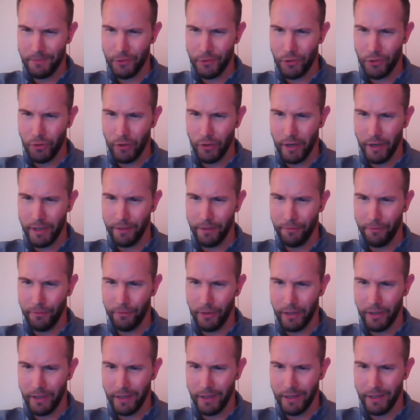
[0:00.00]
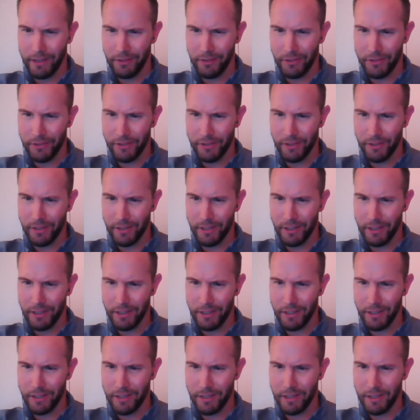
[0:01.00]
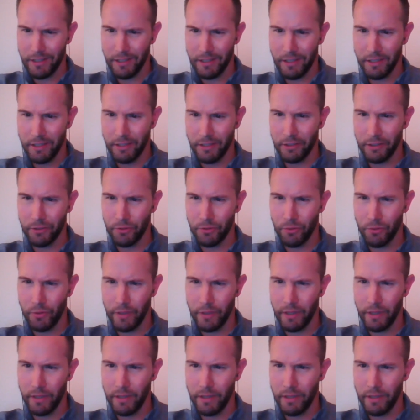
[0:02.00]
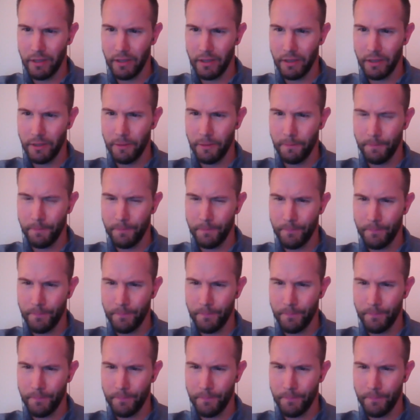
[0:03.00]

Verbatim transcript: trying to find, looks like Hillary.